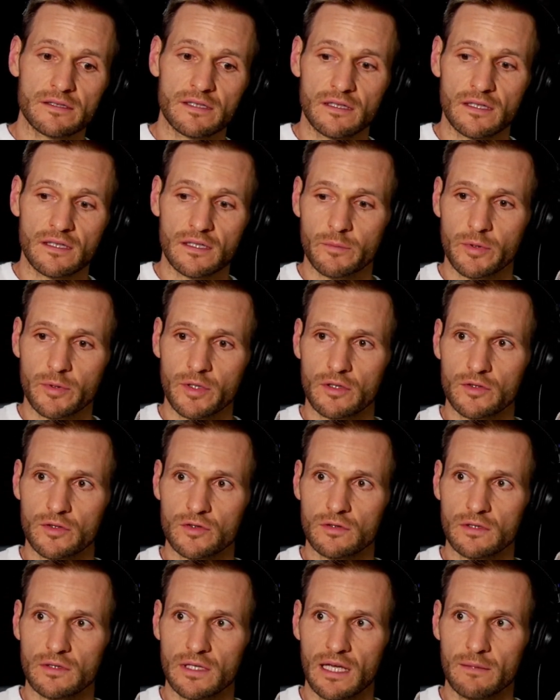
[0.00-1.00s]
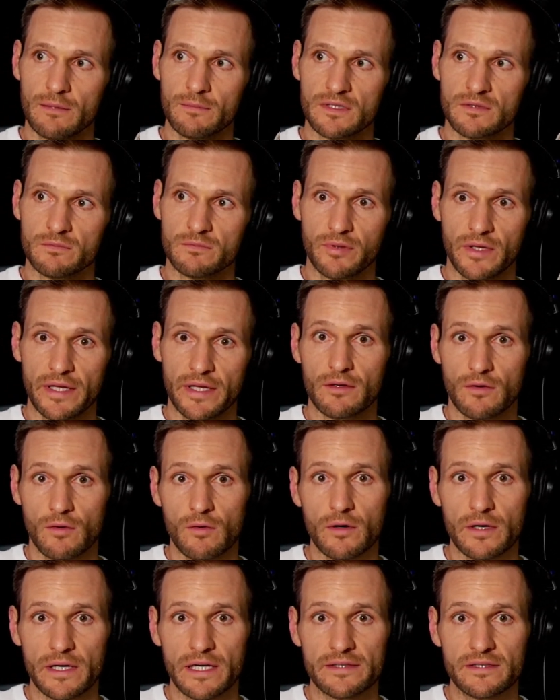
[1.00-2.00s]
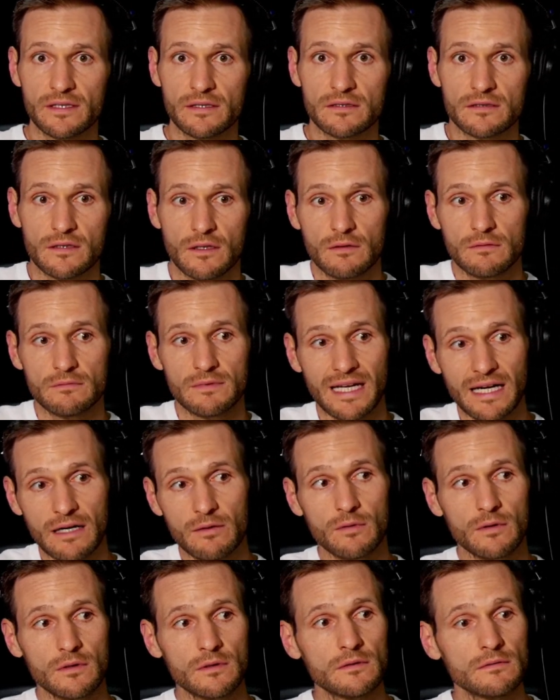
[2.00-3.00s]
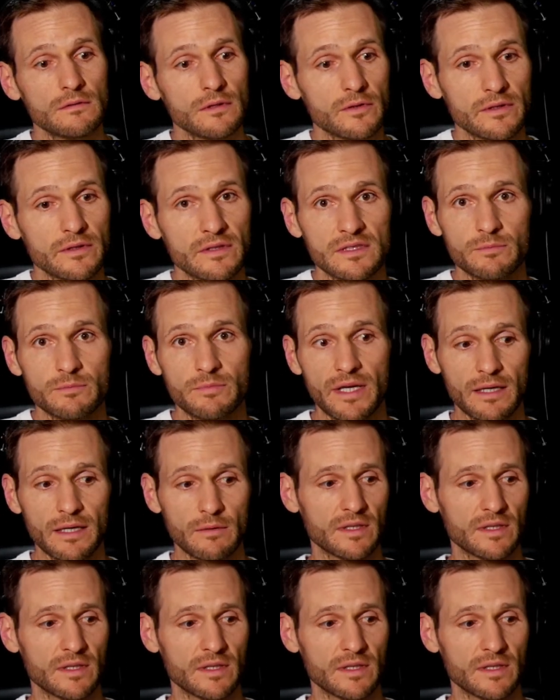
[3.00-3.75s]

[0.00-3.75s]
and the computer control game is player-oriented, so now we're learning to play.